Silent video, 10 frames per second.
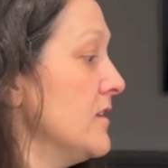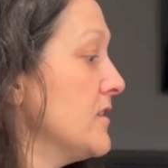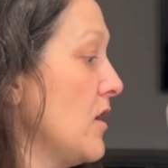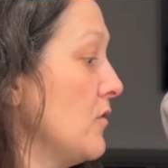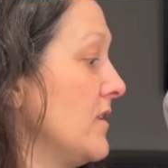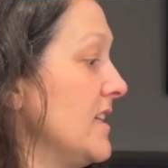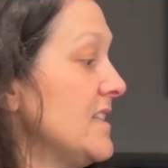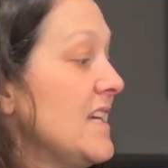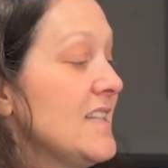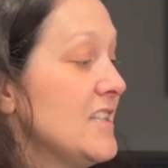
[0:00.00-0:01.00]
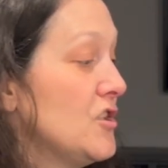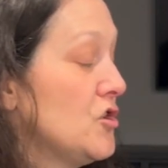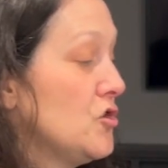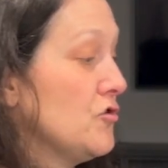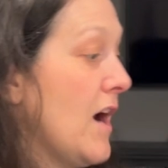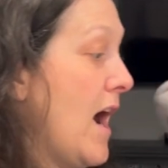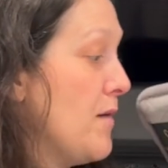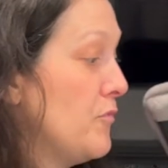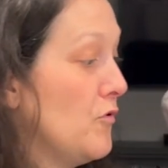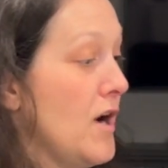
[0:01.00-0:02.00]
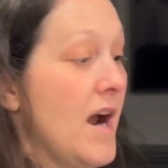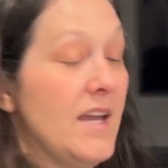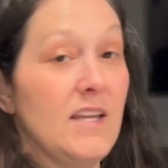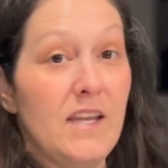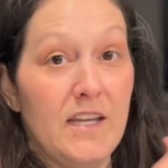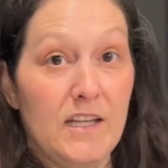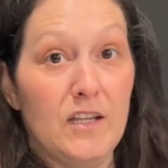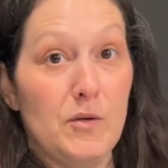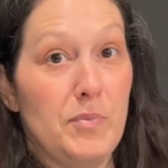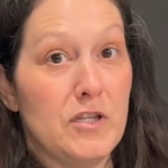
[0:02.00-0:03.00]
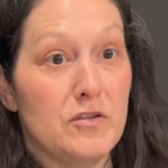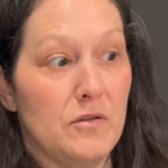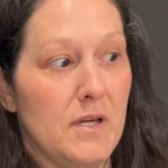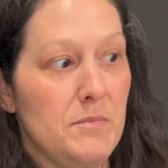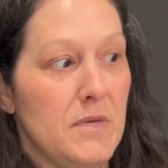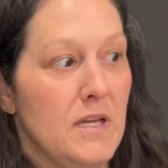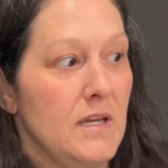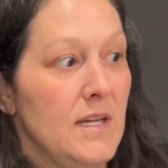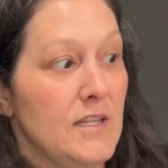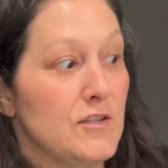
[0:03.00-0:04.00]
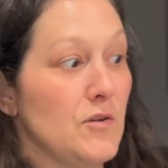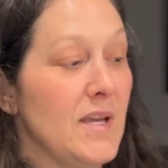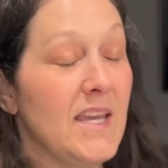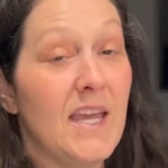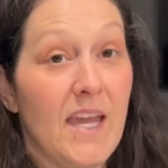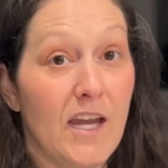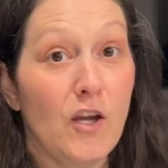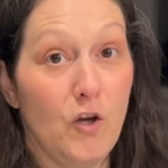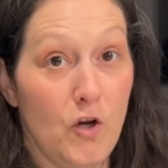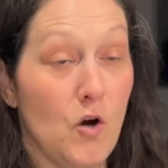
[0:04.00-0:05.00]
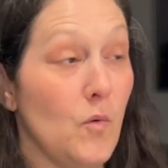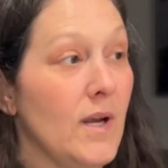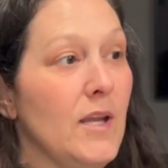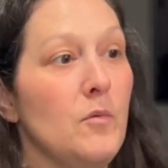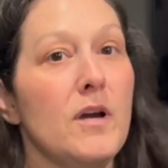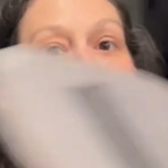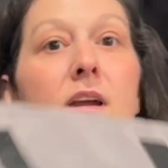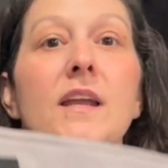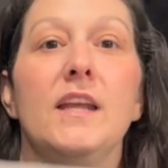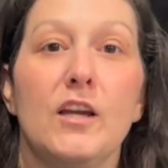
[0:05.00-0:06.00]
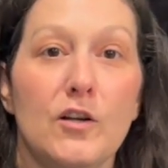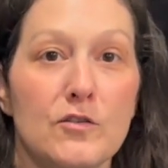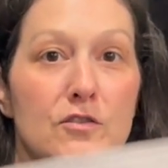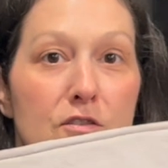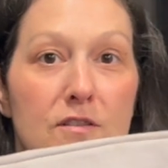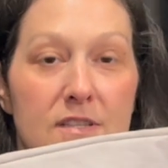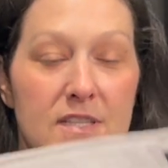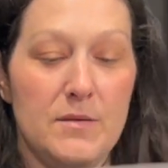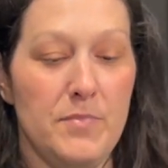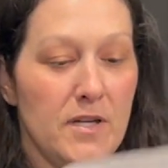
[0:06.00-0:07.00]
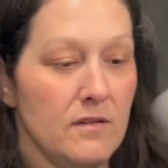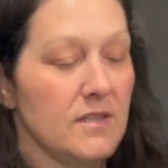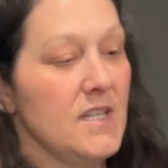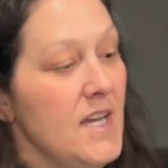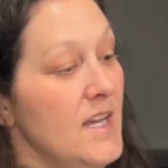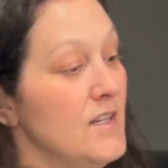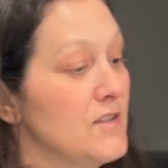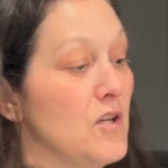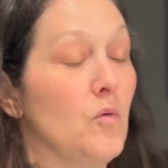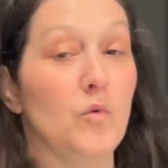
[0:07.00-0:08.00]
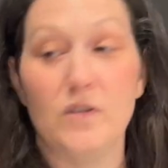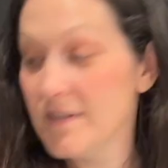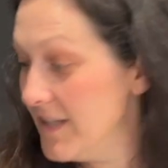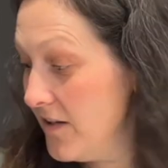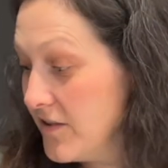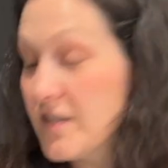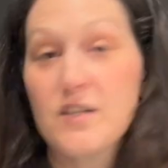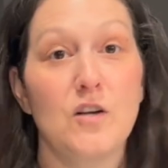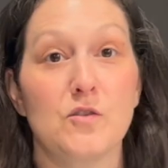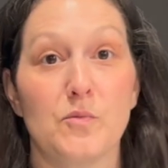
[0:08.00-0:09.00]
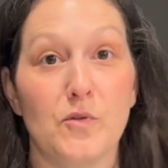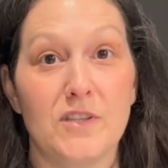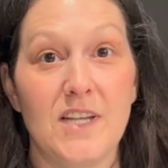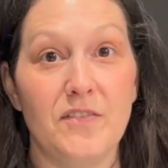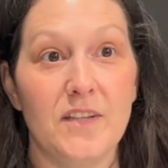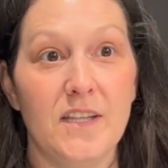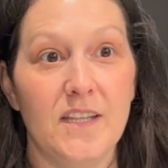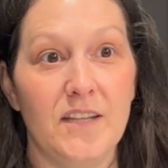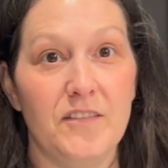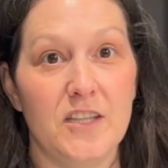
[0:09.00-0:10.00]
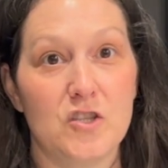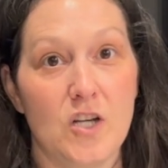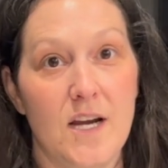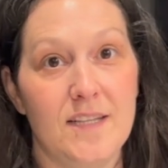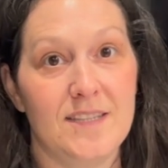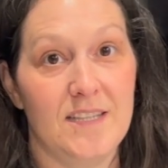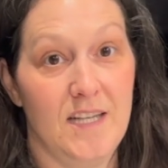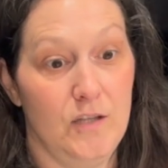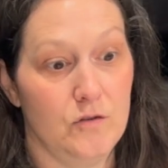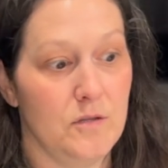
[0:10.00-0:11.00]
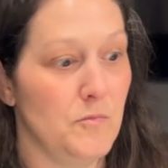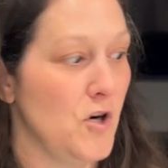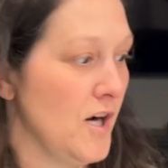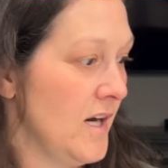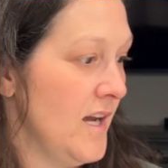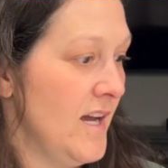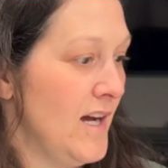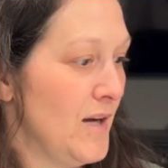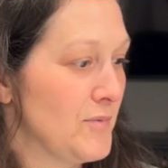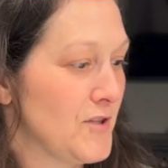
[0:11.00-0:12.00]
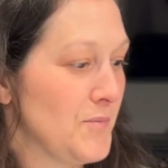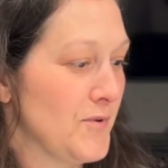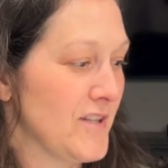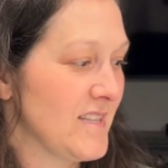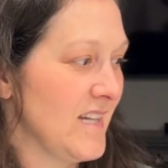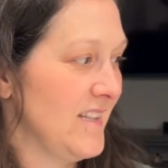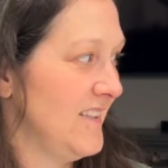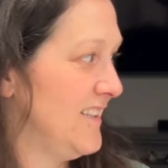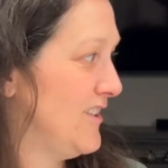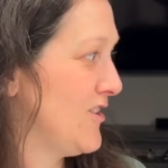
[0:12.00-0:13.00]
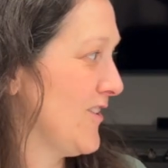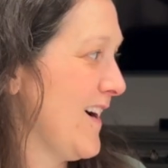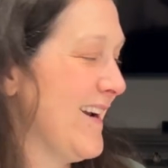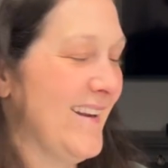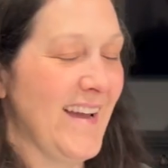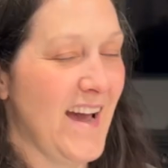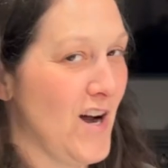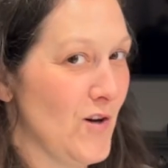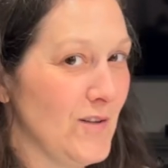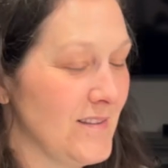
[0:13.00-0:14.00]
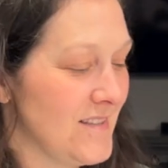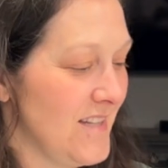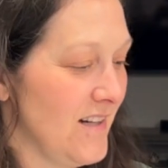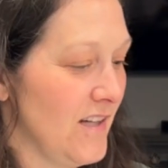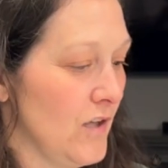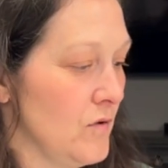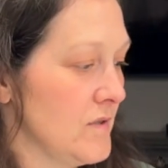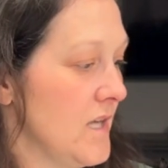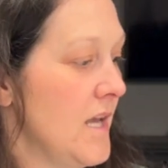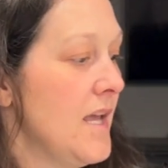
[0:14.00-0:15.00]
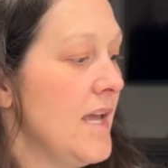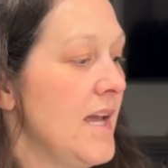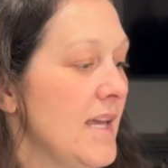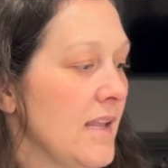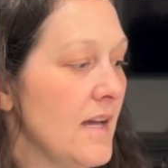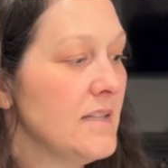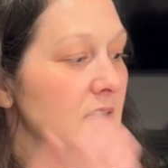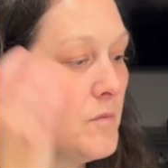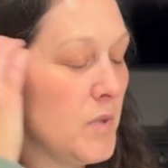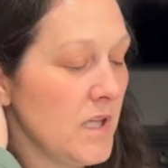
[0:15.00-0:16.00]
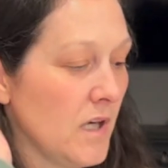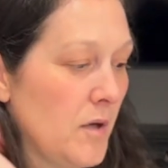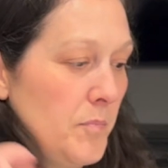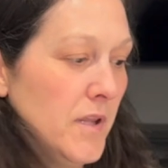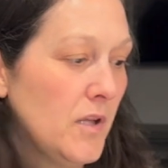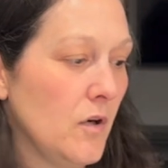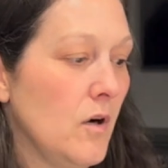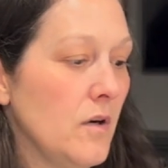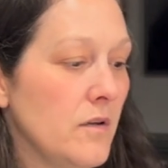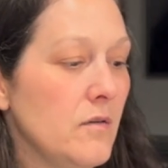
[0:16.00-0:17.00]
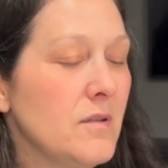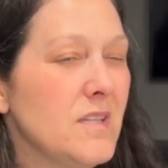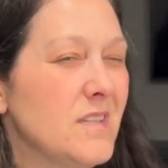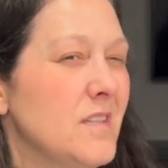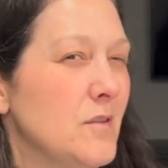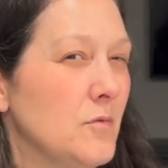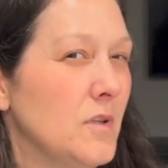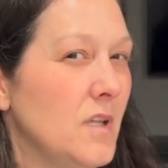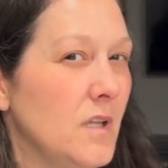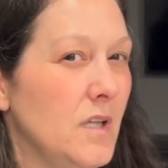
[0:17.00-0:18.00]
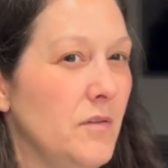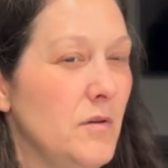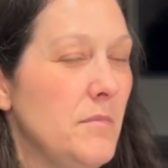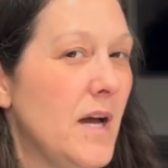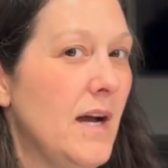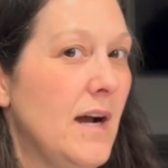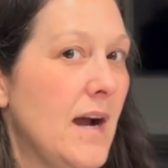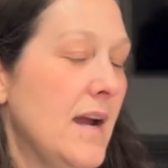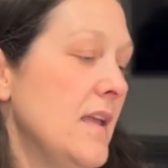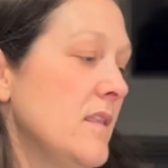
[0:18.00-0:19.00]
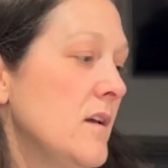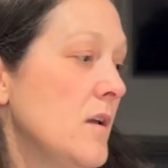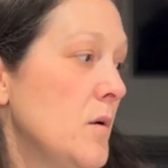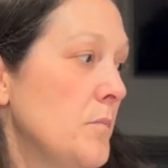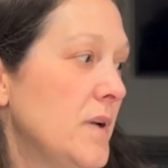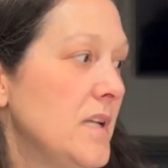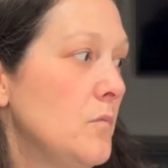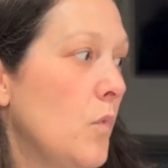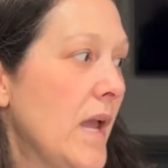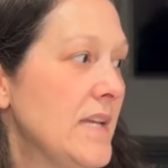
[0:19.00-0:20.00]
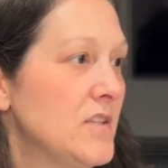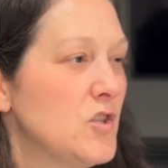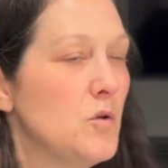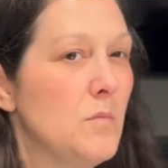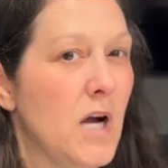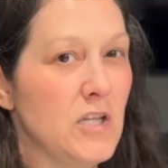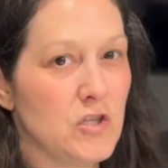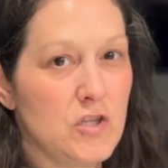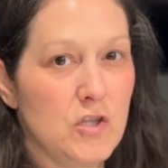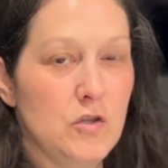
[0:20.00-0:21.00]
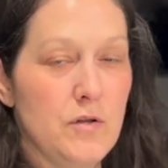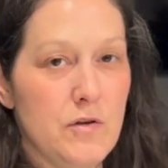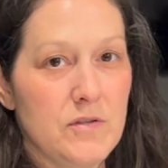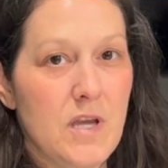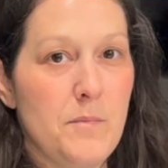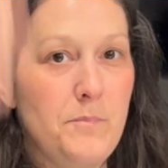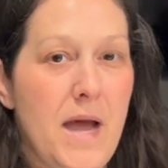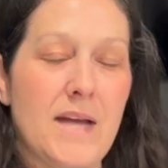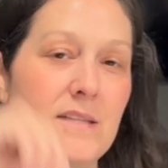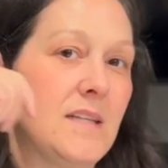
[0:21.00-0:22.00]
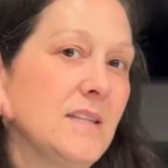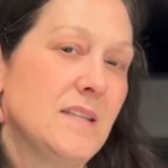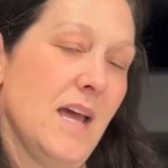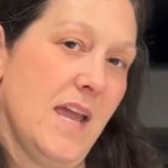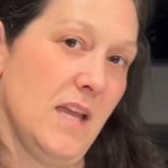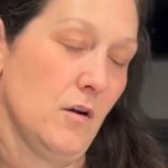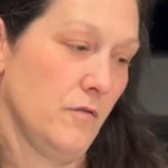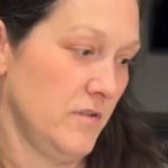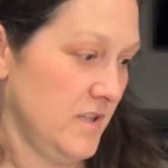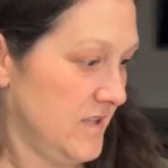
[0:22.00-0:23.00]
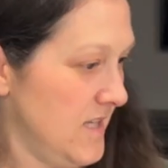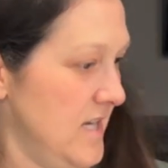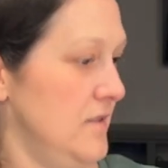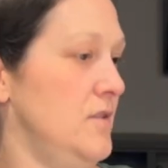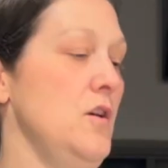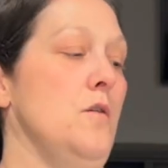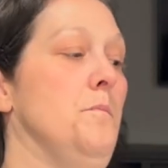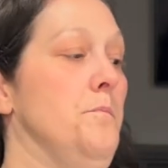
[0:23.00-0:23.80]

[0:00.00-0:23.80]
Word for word: So this has a strap where I can like clip it to him so he can't go anywhere and it goes through the seat belt. So we'll see how this goes. We're definitely gonna give it a try tonight or tomorrow. I'm super excited to try it out and see how it goes. He likes to be up in the car though, and this isn't really gonna give him that height, but he weighs too much to do those like baskets that hang over the seat. So